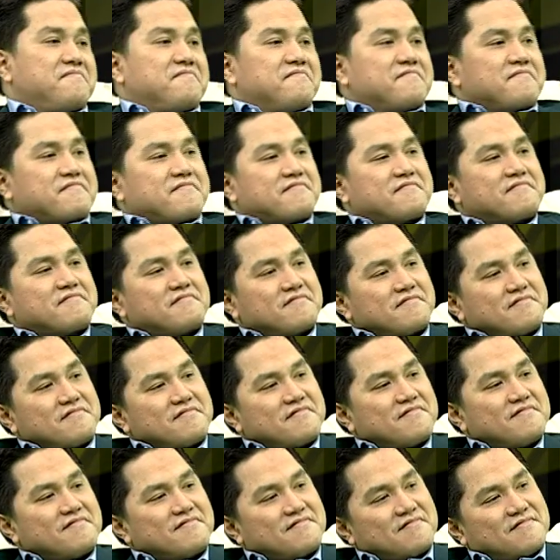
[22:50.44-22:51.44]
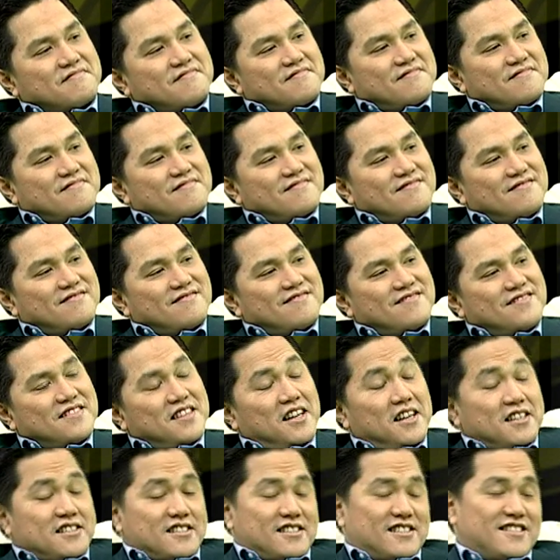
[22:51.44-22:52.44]
I would feel like in
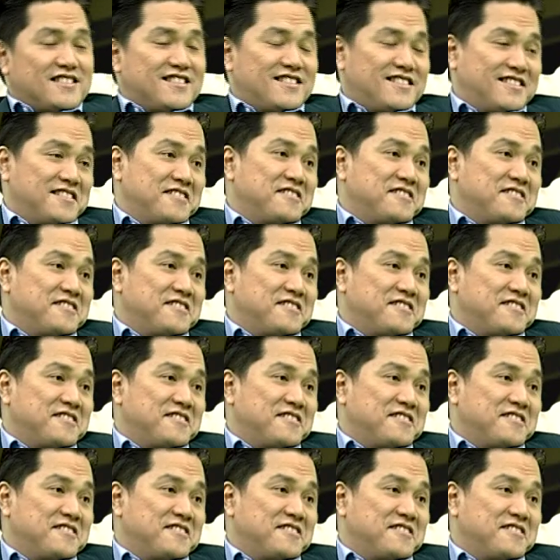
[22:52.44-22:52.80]
between.